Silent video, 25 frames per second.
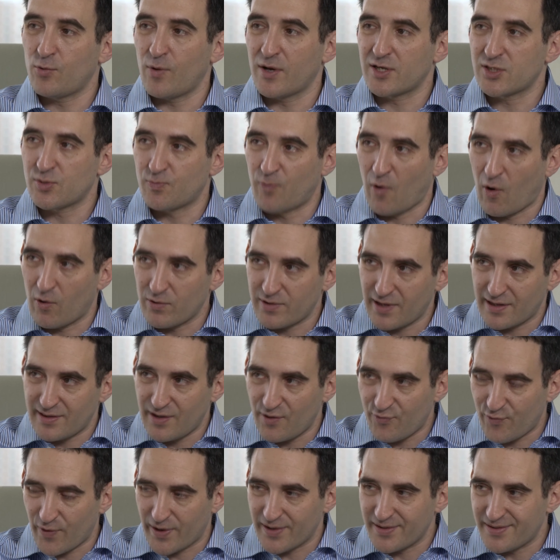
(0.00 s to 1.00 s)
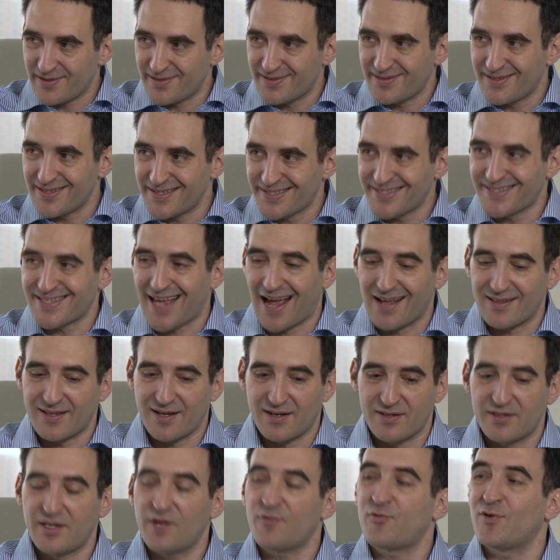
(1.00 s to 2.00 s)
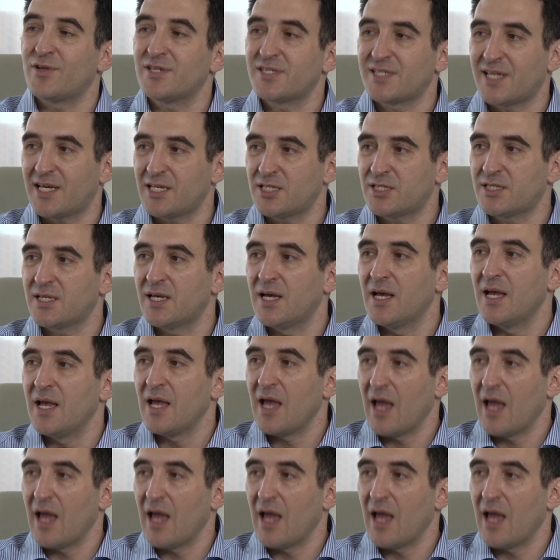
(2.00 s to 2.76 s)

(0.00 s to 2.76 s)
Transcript: to explore the different subtle differences